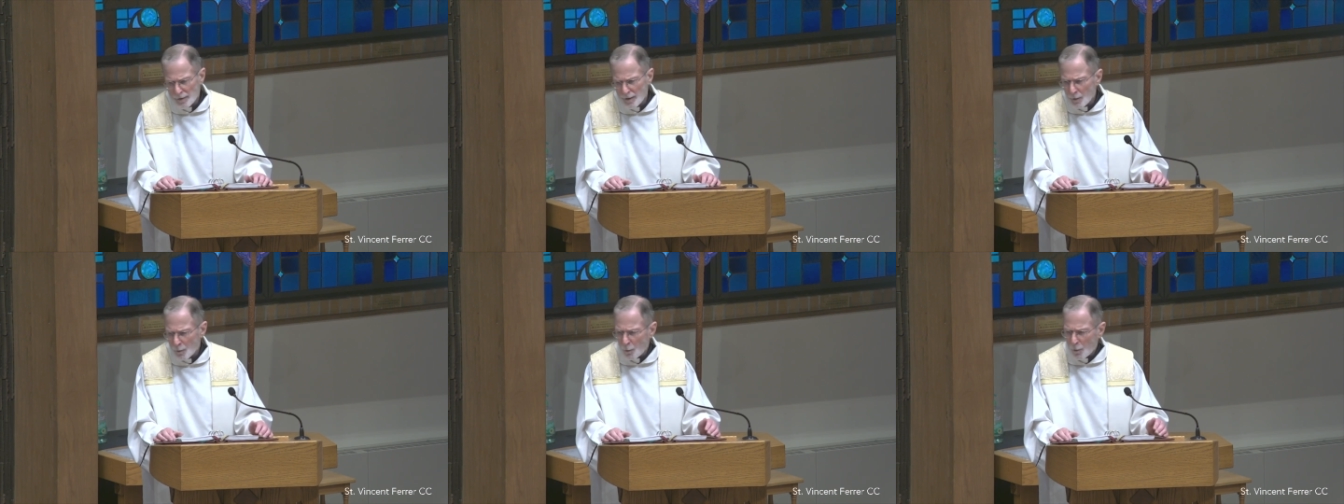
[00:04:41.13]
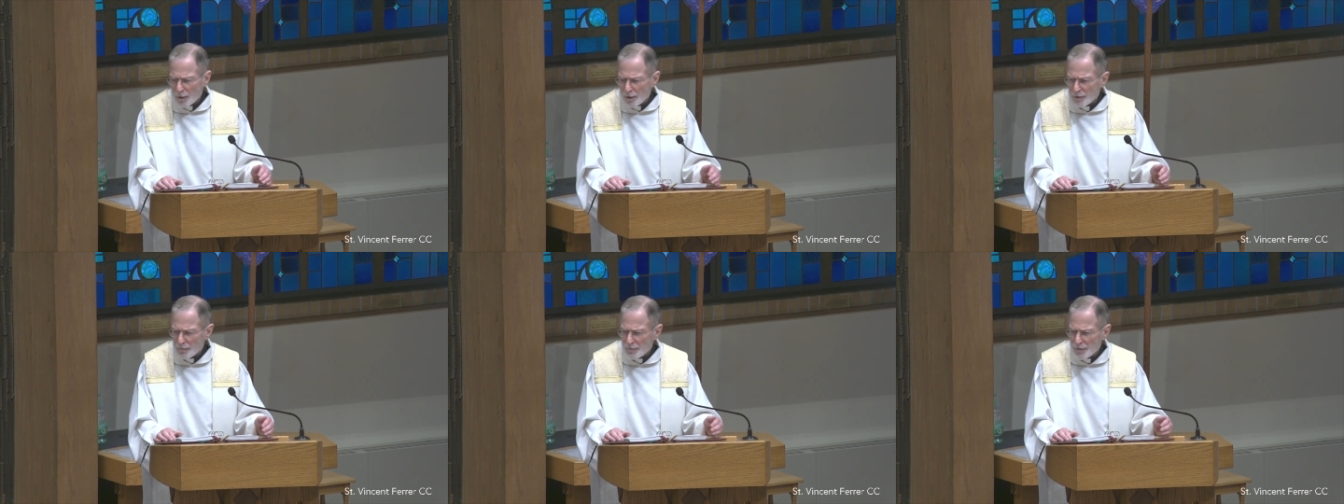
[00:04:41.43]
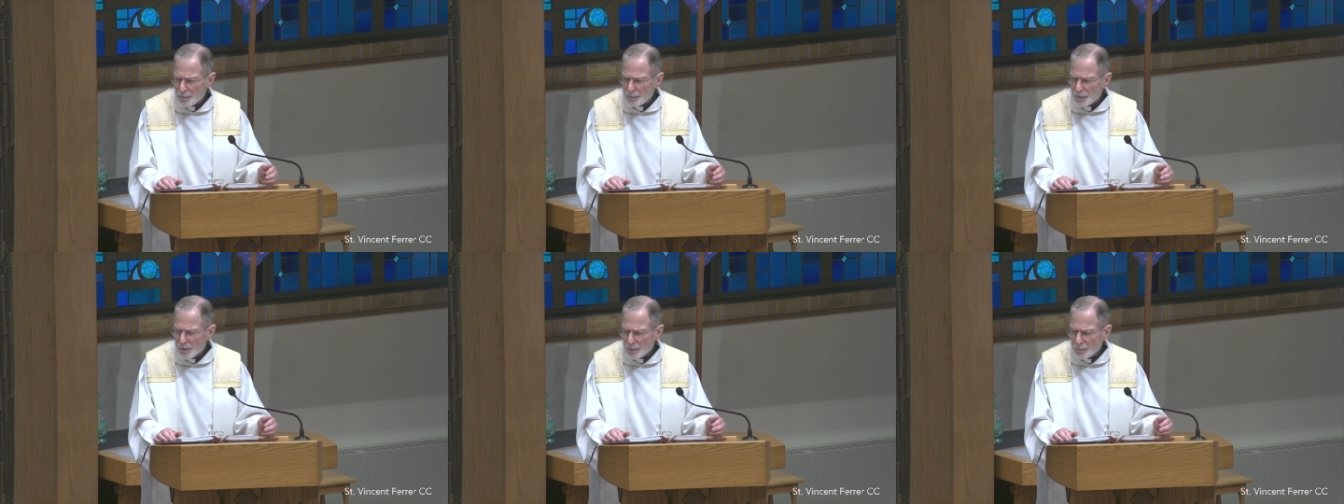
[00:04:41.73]
I think one
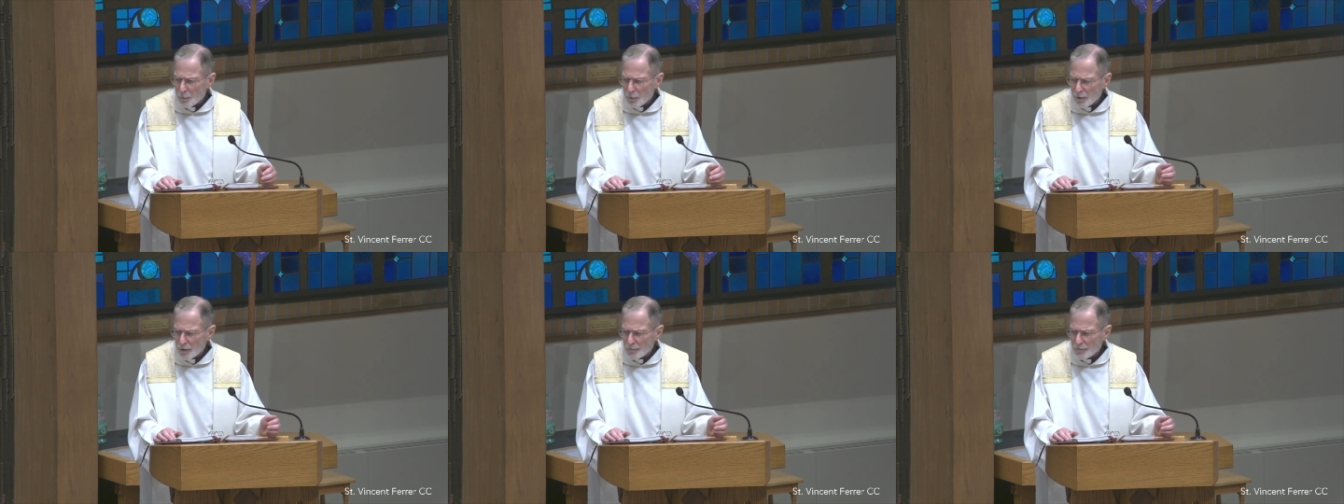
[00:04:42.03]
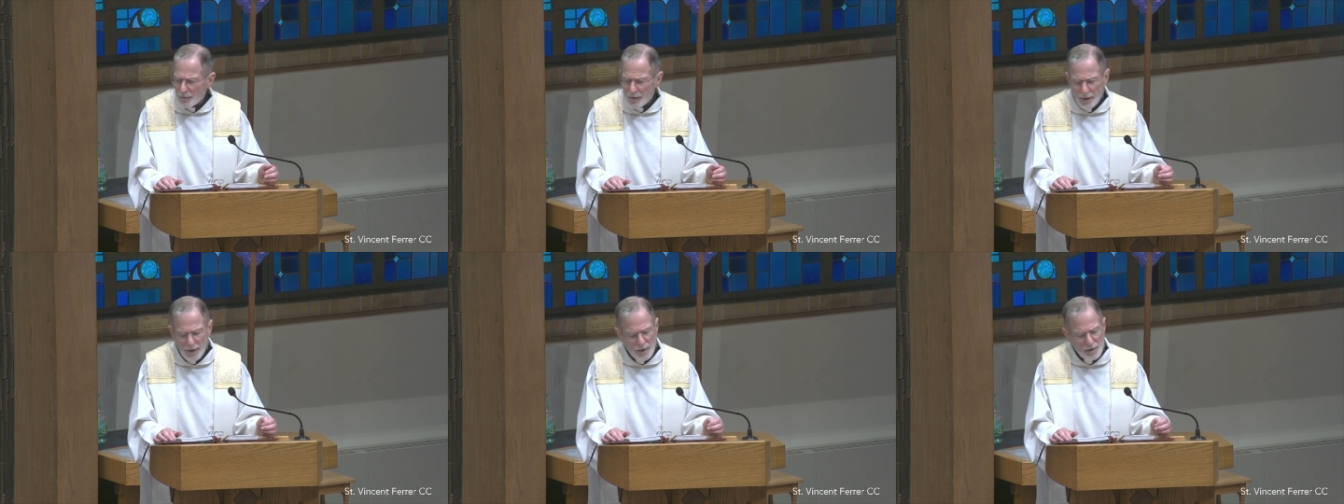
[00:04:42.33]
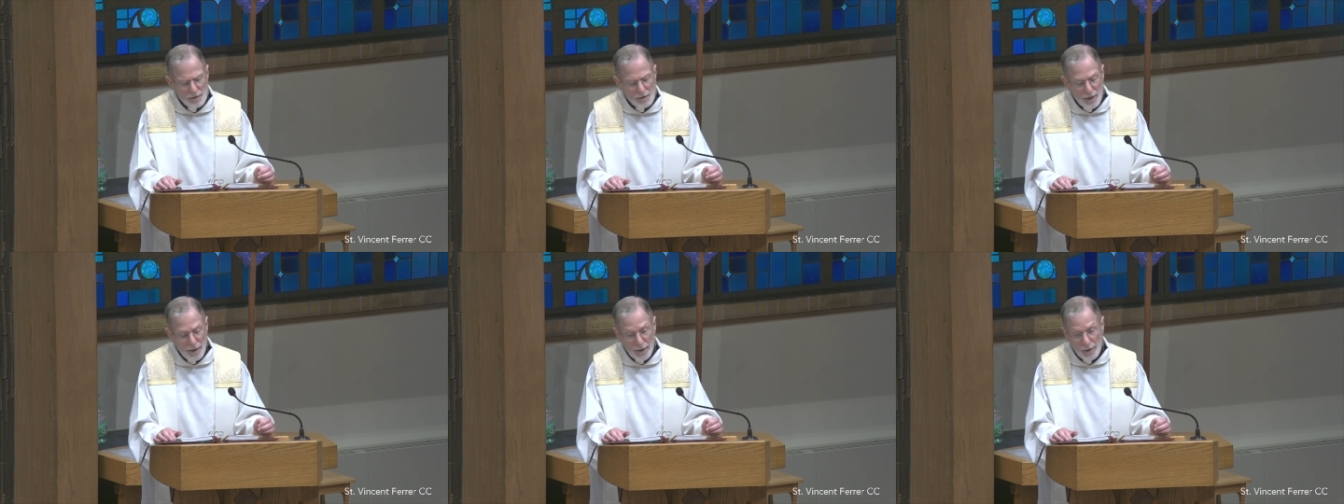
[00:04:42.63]
of the one of
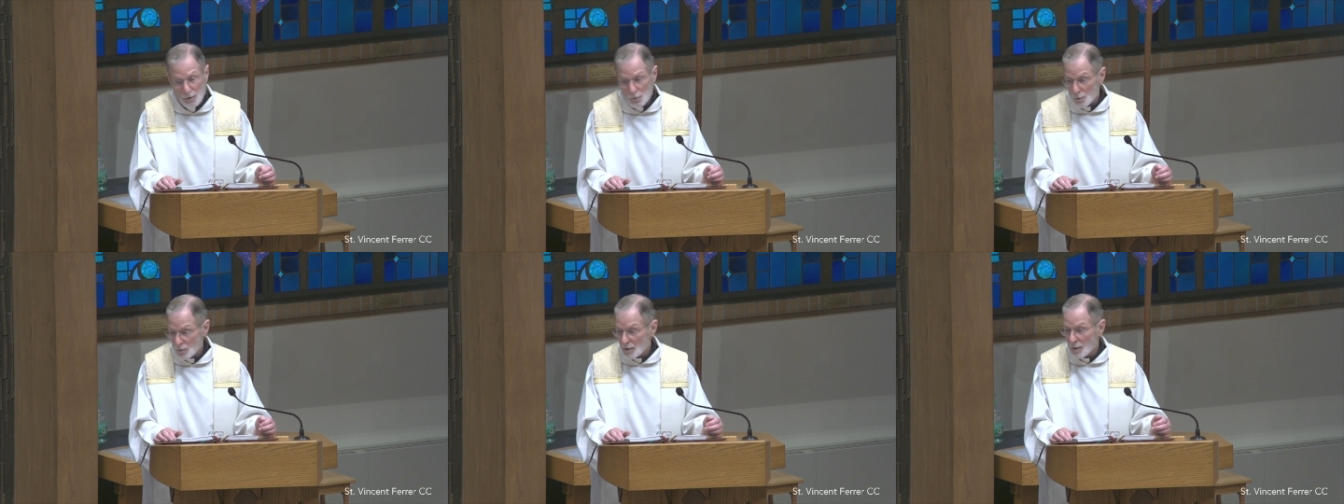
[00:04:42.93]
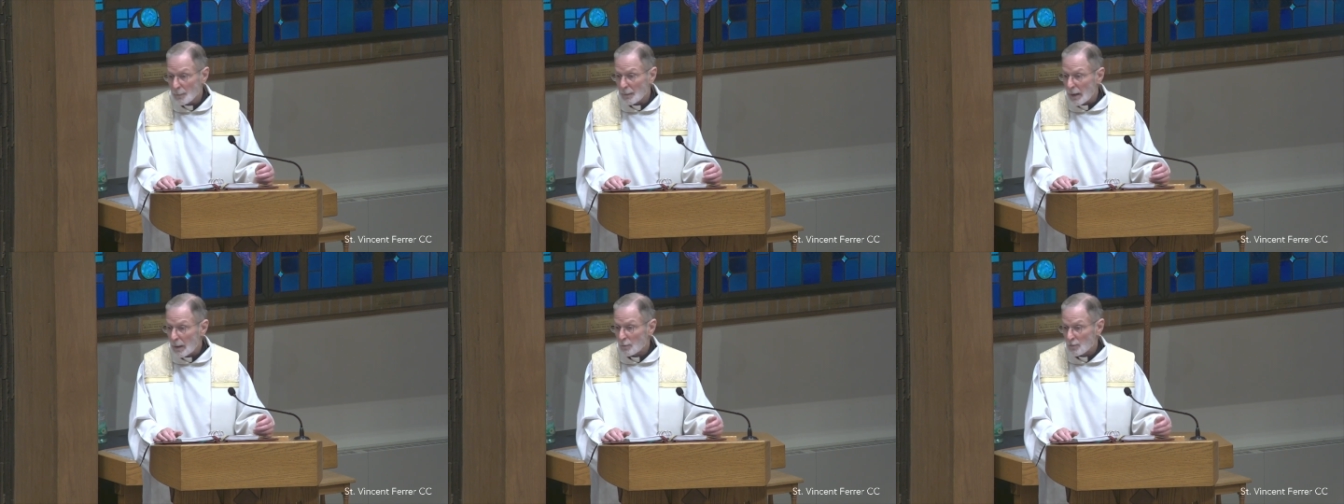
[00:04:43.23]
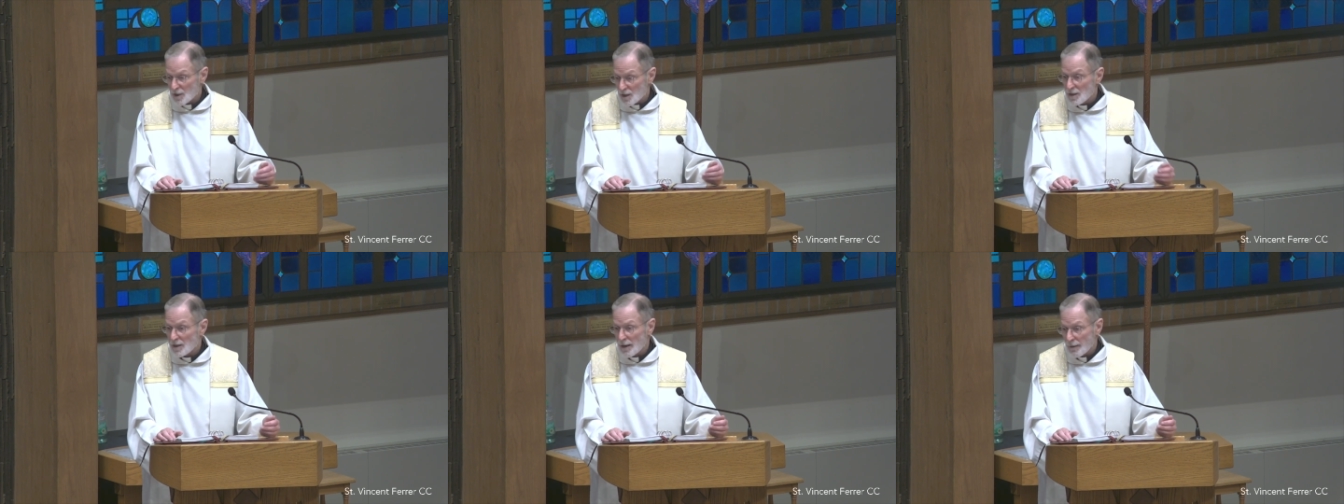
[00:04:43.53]
the exiles was
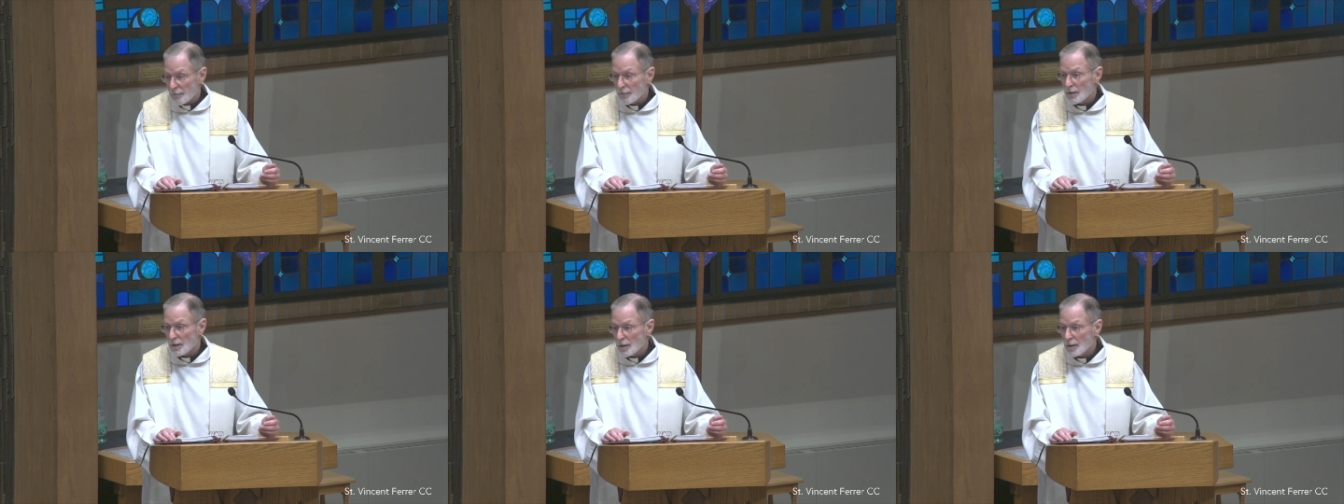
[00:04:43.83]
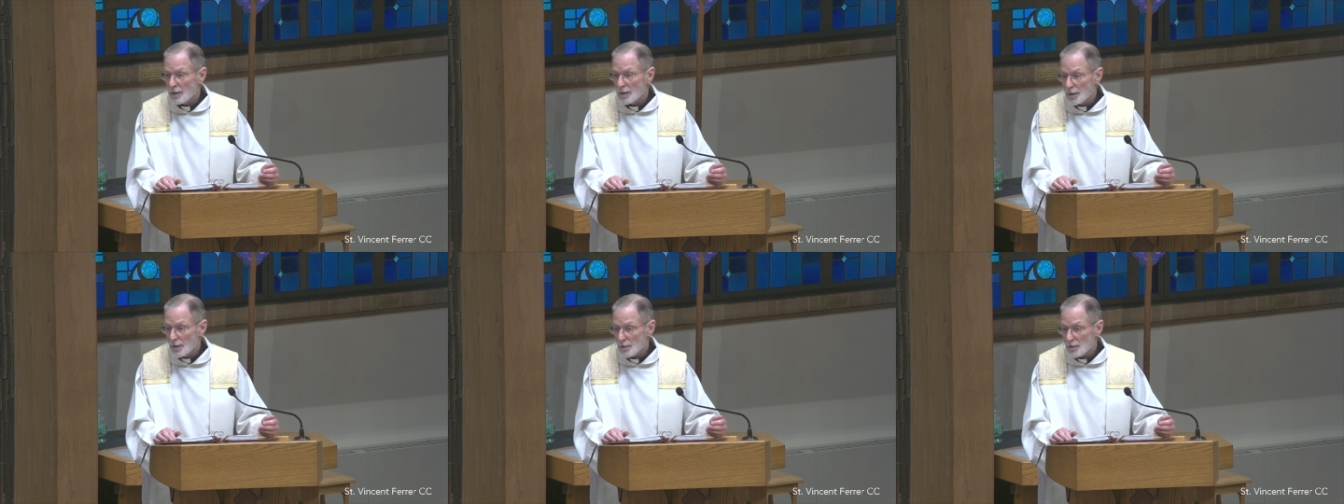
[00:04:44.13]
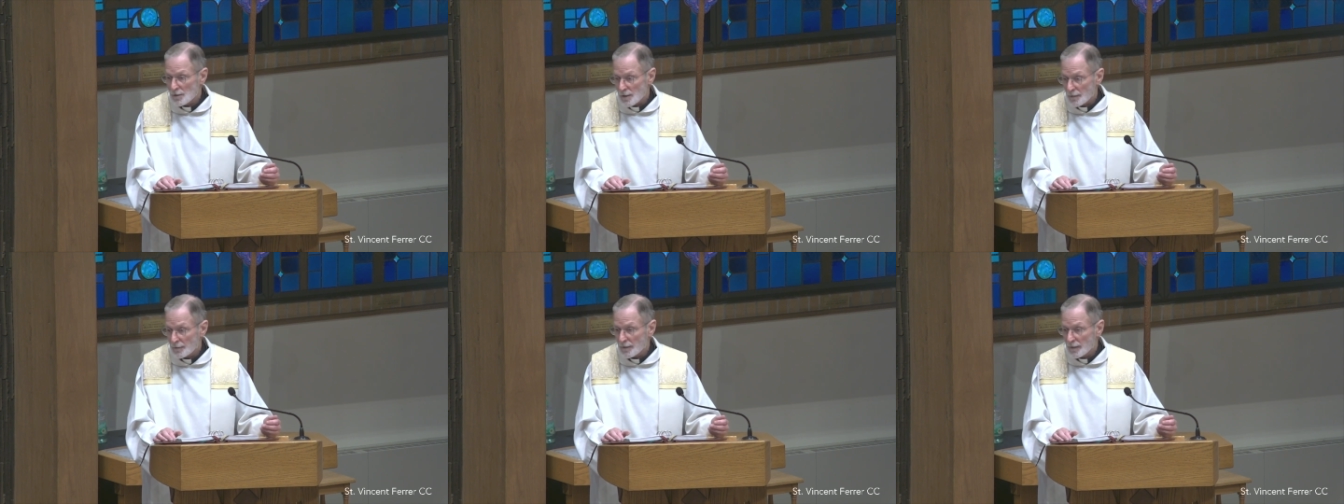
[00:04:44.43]
about 70
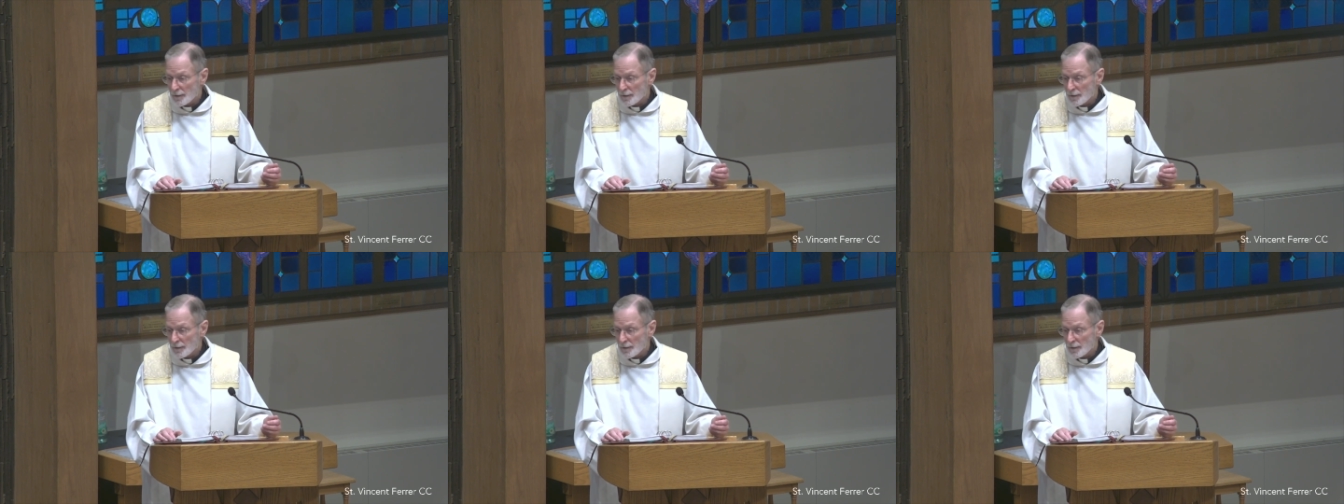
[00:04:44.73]
years.